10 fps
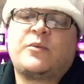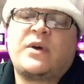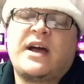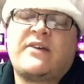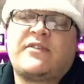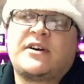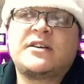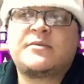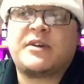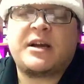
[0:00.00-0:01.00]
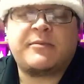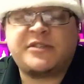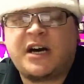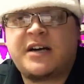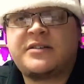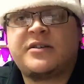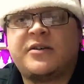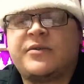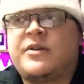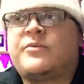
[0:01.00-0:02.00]
We have a customer named Josh,
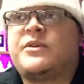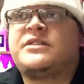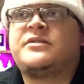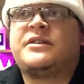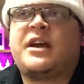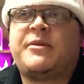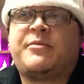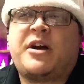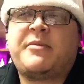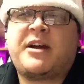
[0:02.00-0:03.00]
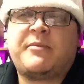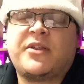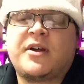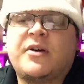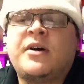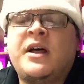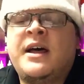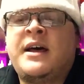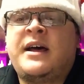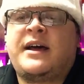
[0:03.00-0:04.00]
though, that recently came in probably about a month ago
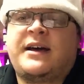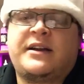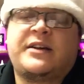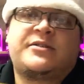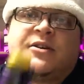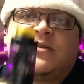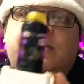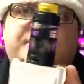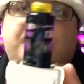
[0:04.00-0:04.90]
and introduced us